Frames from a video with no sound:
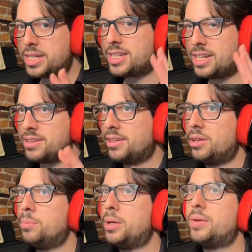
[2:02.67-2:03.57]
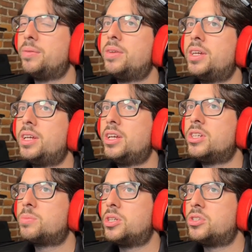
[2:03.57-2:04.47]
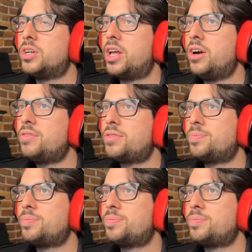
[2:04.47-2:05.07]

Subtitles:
sense in a little bit. I'm going to turn that off.